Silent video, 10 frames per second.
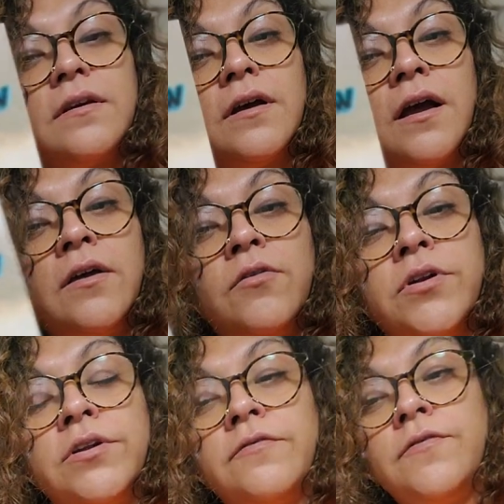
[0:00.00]
I
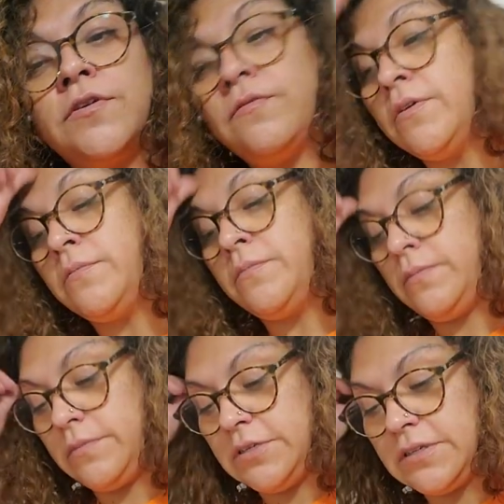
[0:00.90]
ordered a few of them.
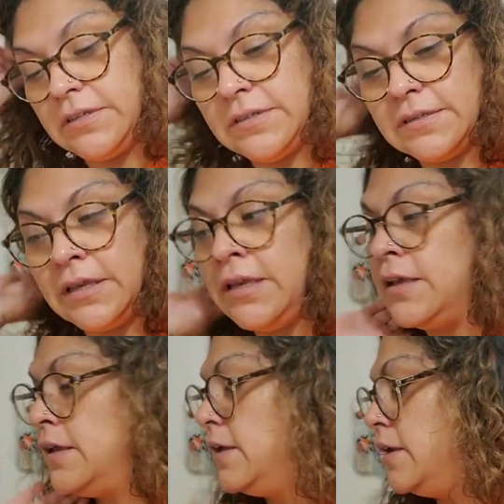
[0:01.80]
I'm just gonna see
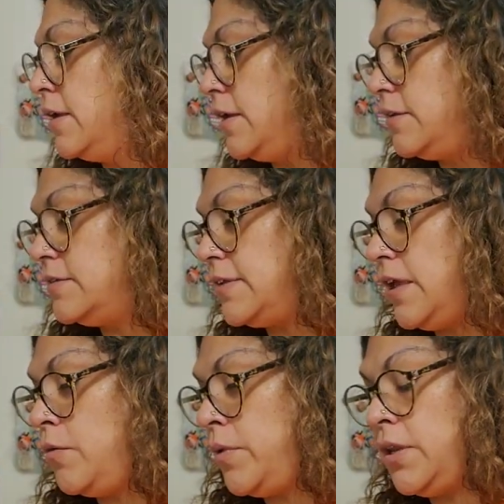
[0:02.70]

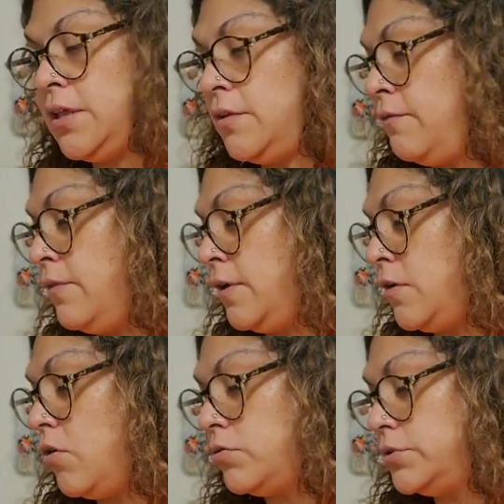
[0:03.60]
how many of the
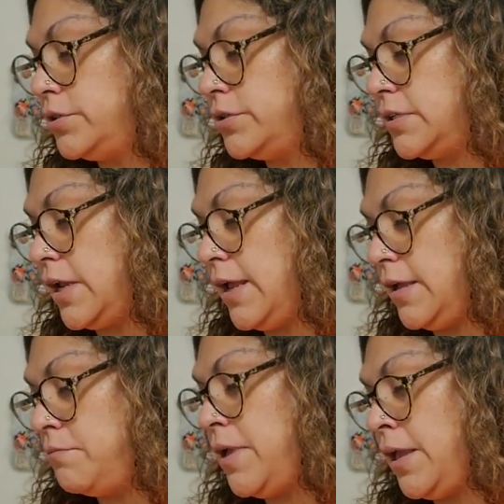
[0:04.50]
altars that I
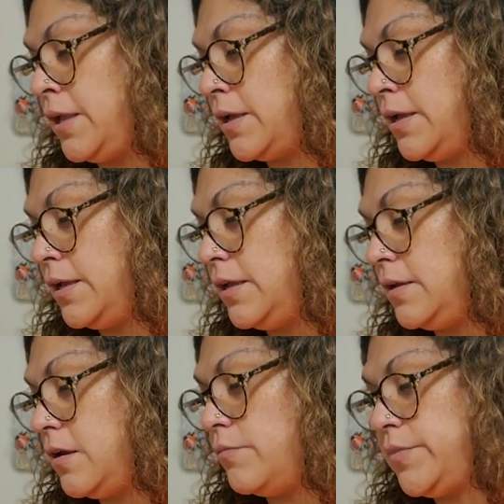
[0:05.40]
can make in
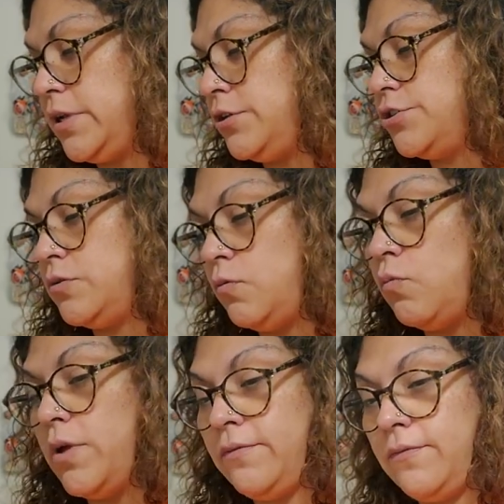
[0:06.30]
combination
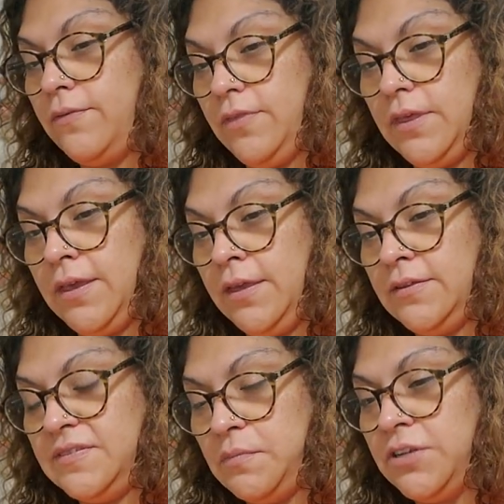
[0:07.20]
with the
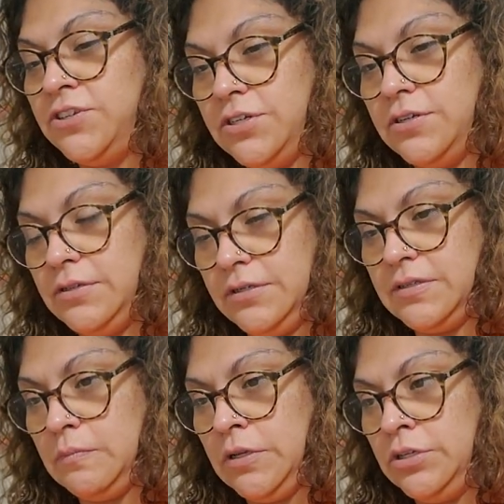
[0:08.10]
smudge
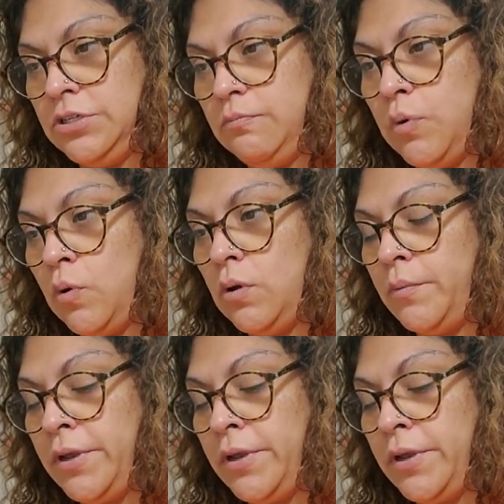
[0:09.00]
bowl,